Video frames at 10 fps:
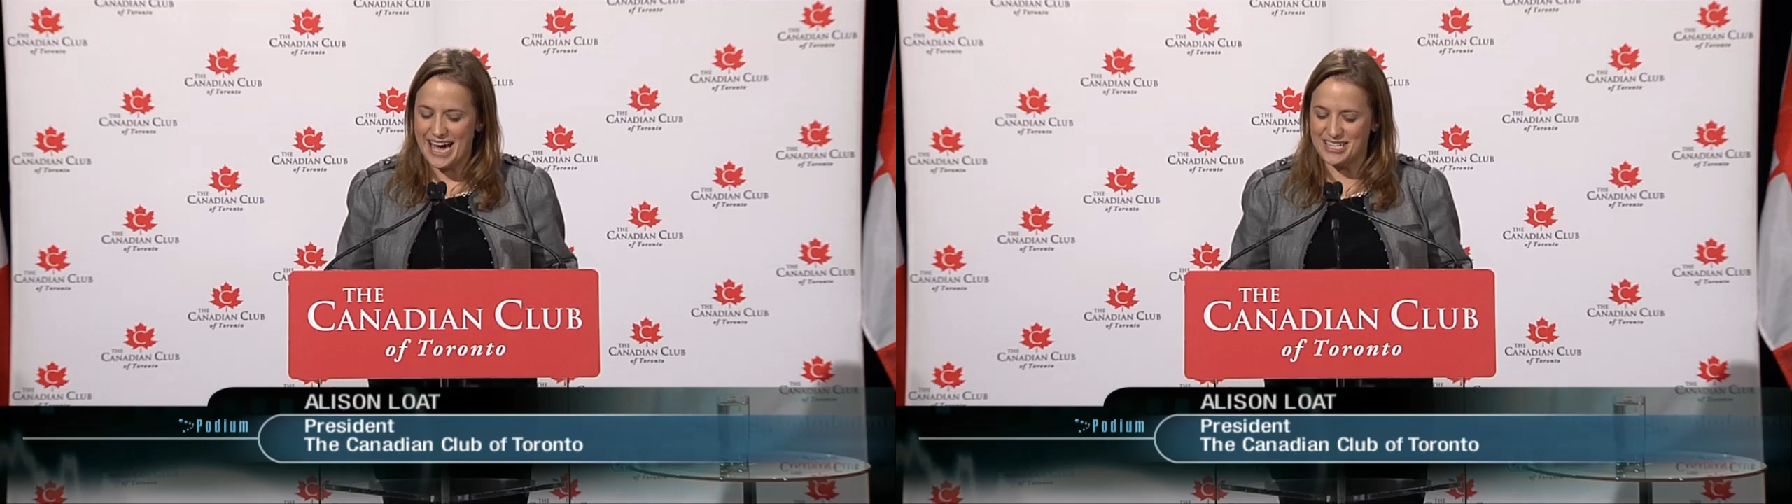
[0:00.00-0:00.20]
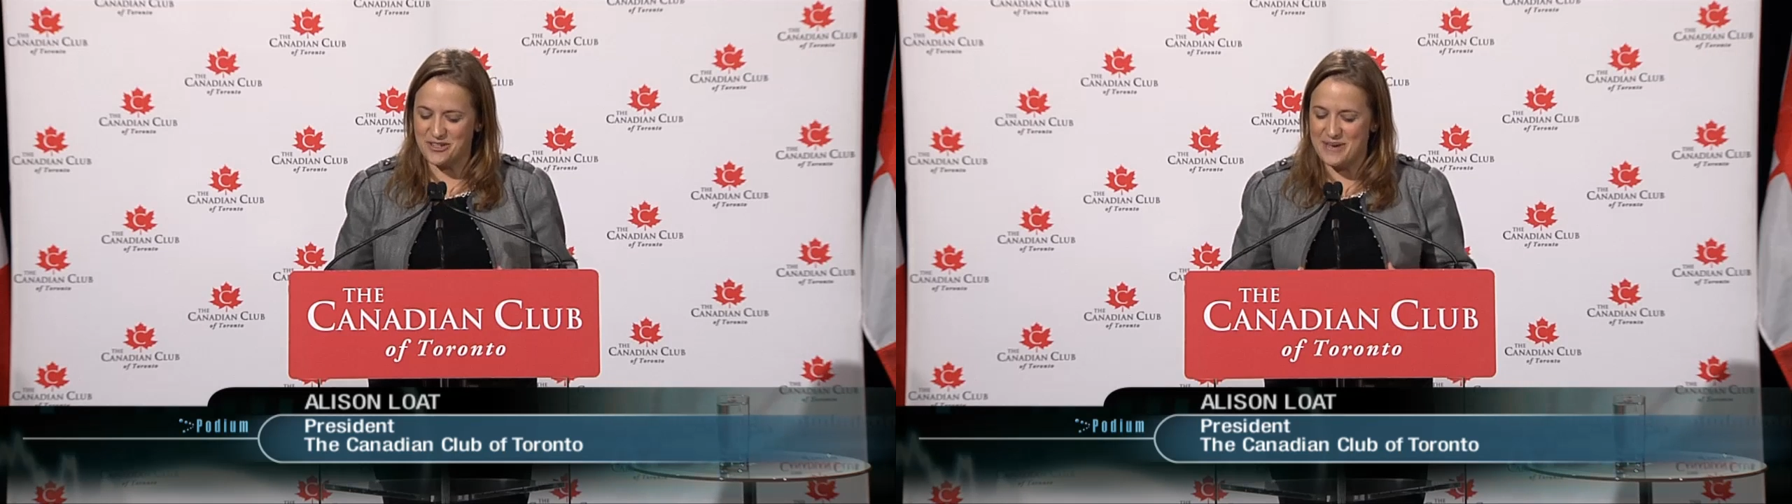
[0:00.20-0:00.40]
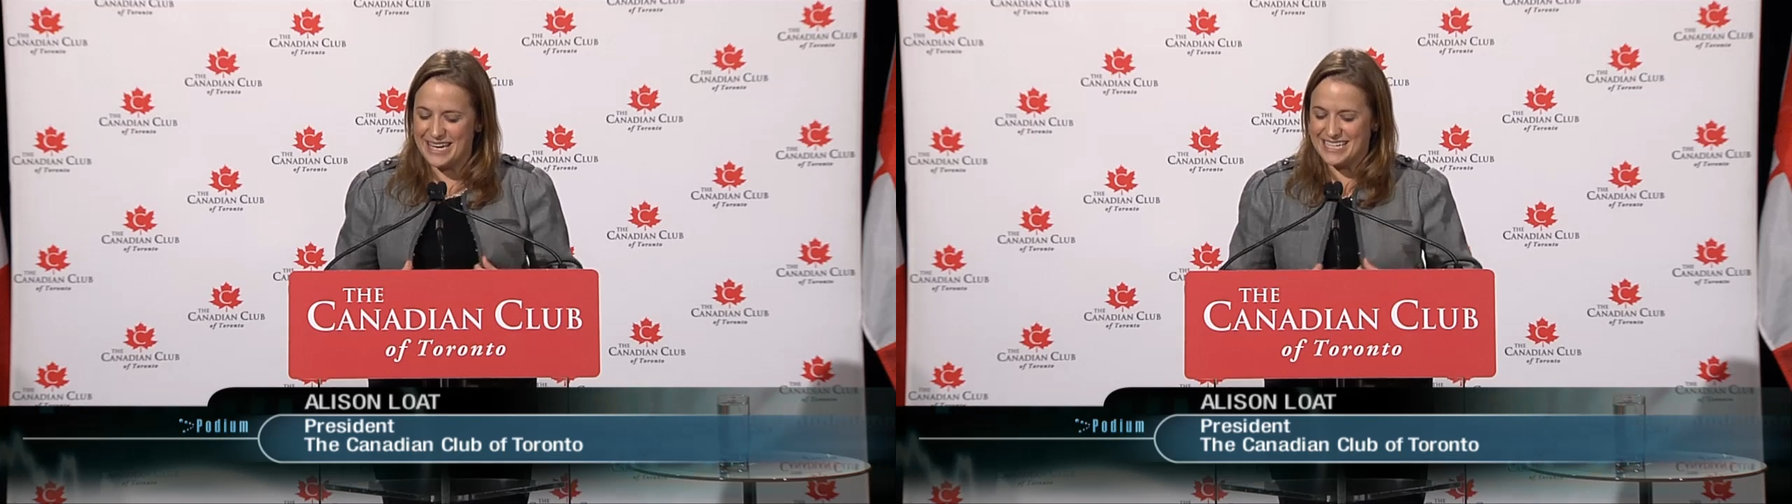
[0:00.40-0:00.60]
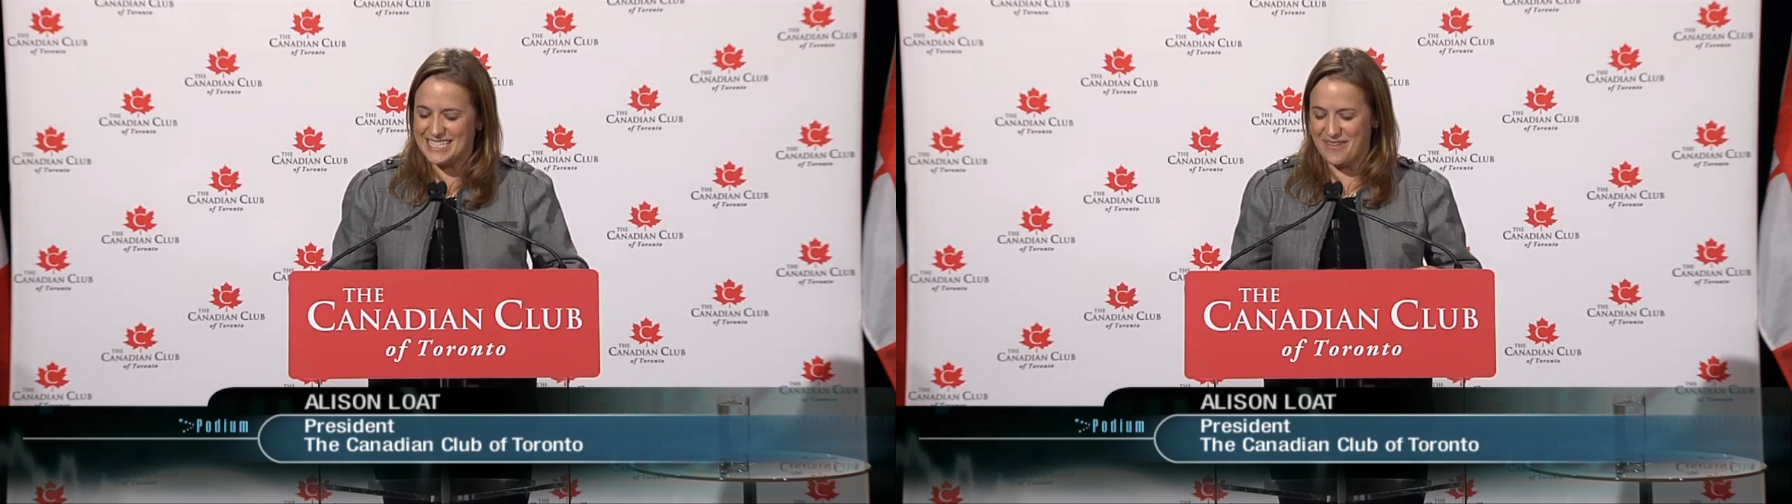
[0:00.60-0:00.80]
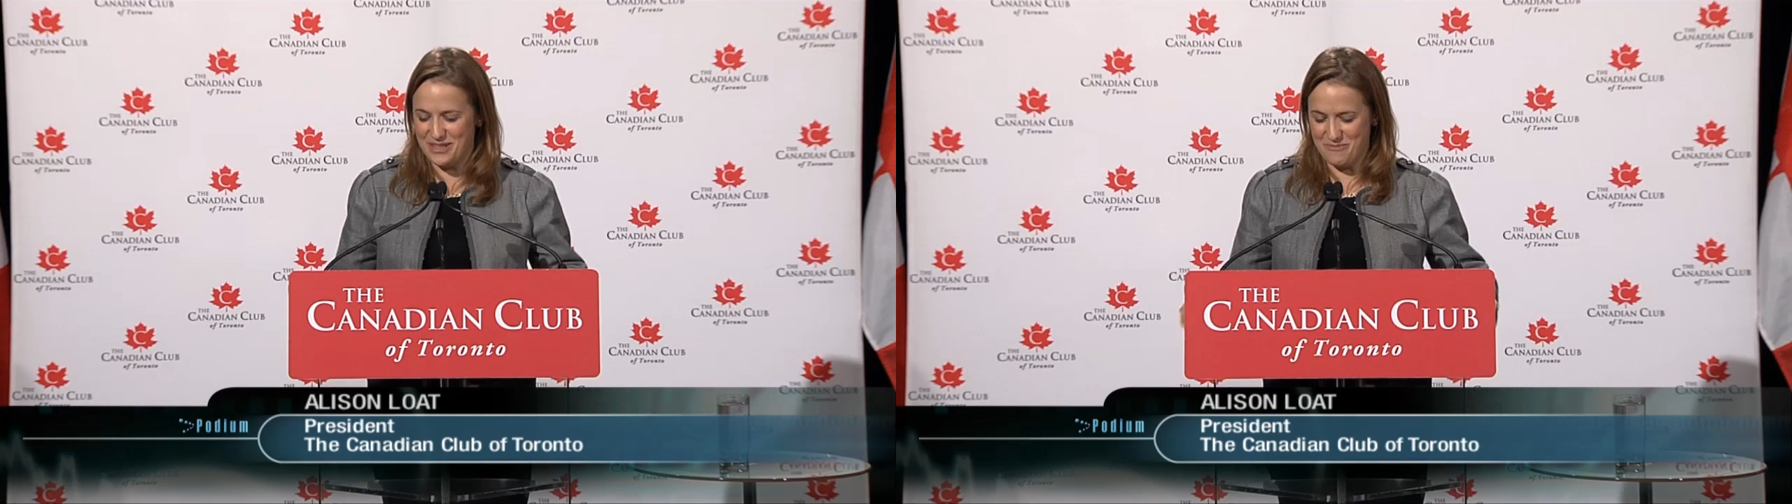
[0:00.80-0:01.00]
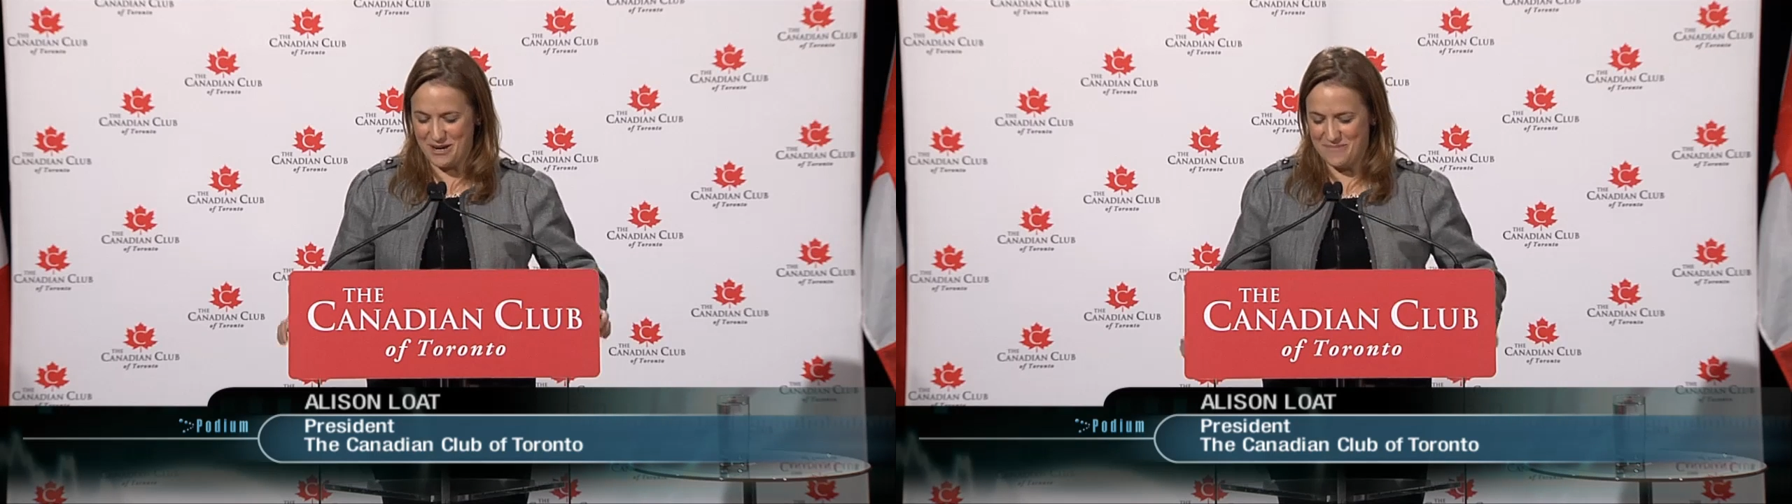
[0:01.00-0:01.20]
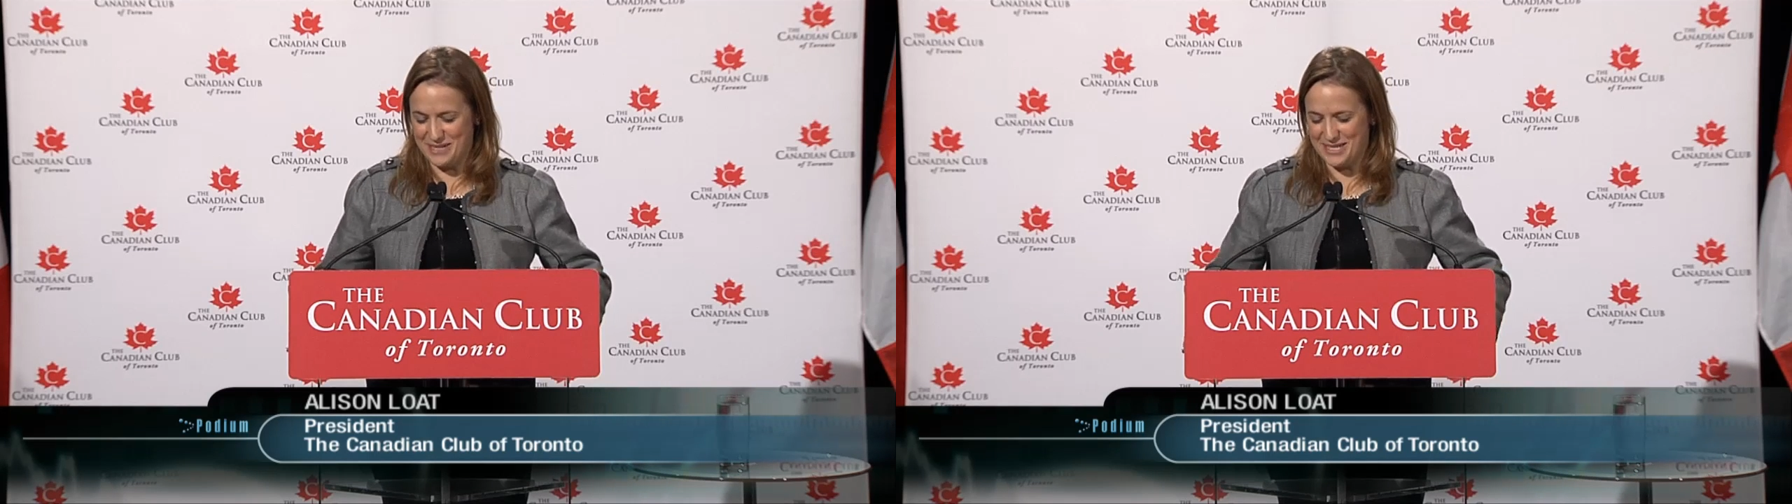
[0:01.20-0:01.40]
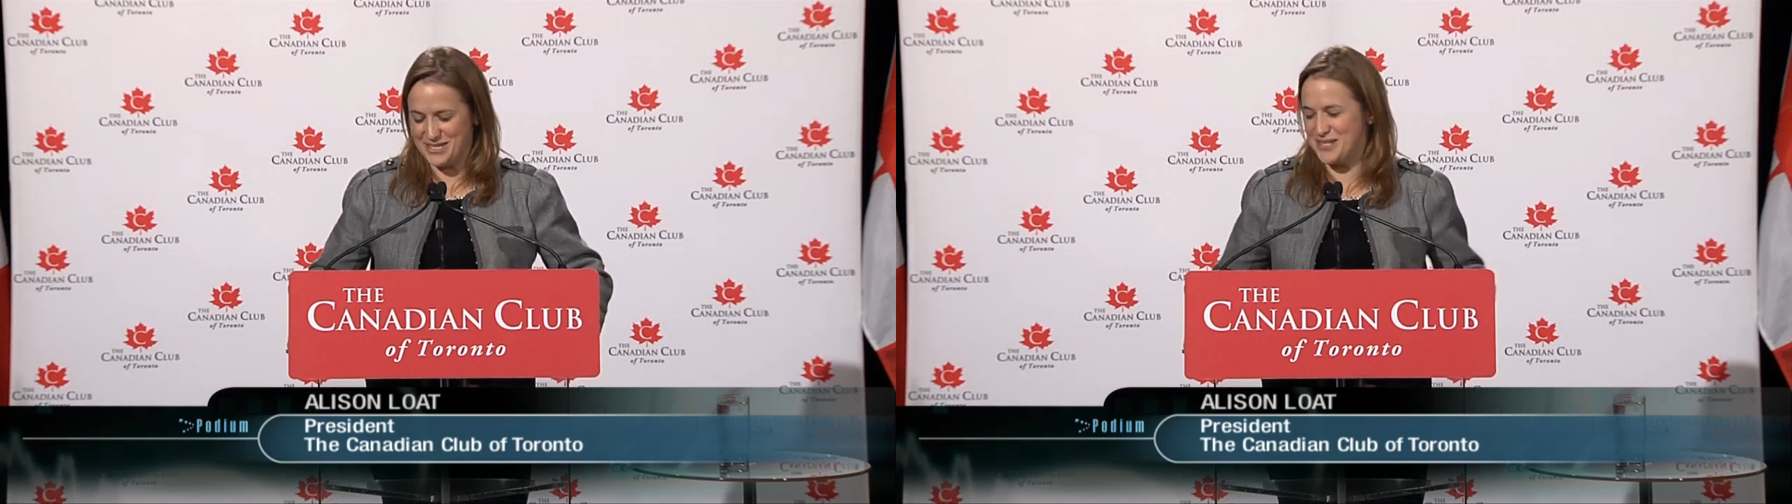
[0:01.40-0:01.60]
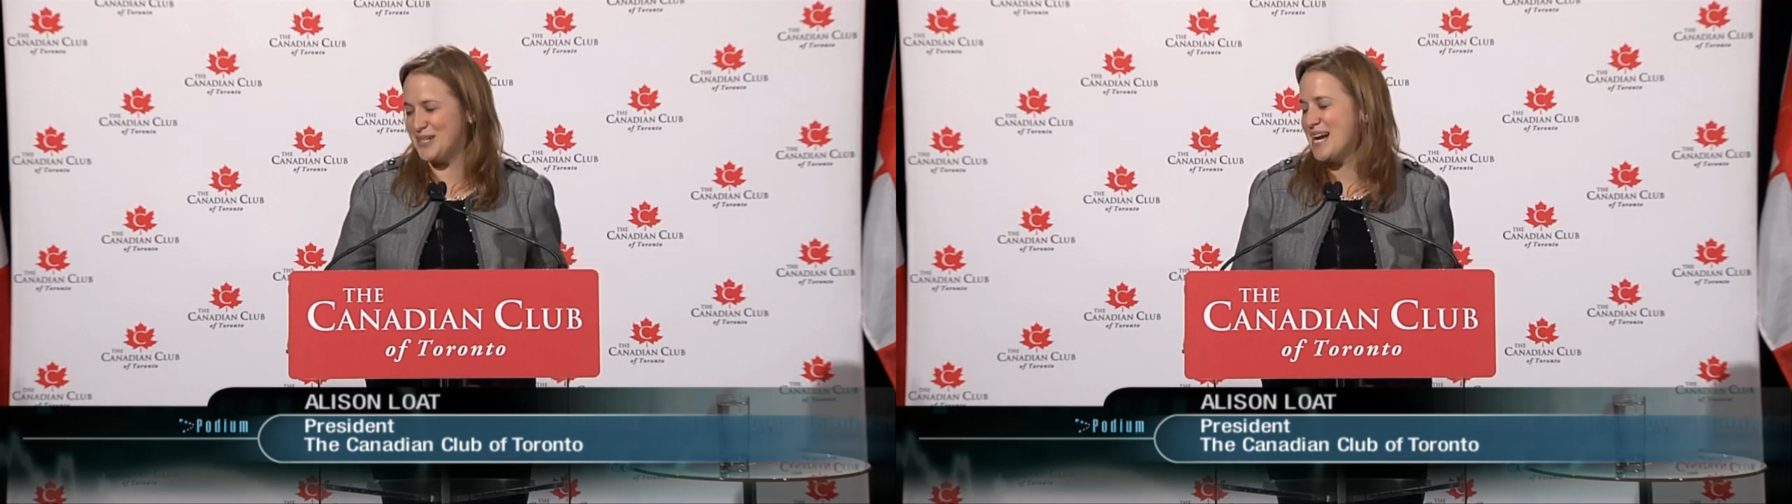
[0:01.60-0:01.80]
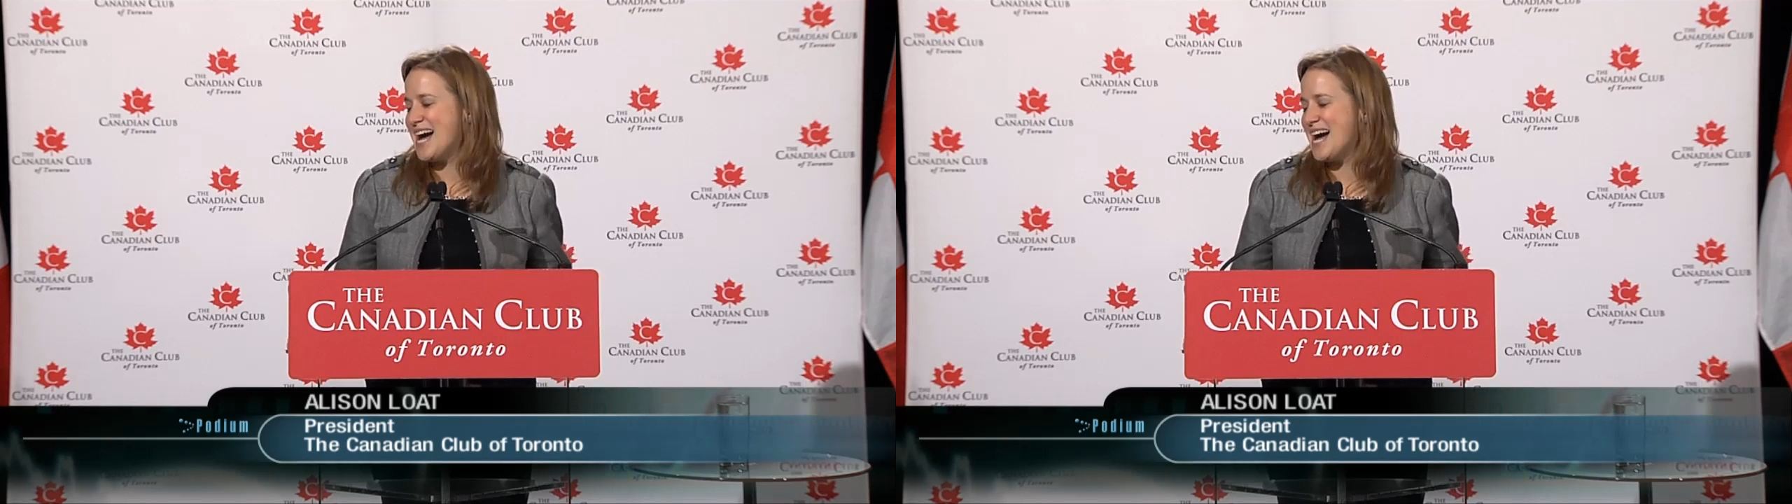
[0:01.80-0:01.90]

Jamaica's 7th Prime Minister,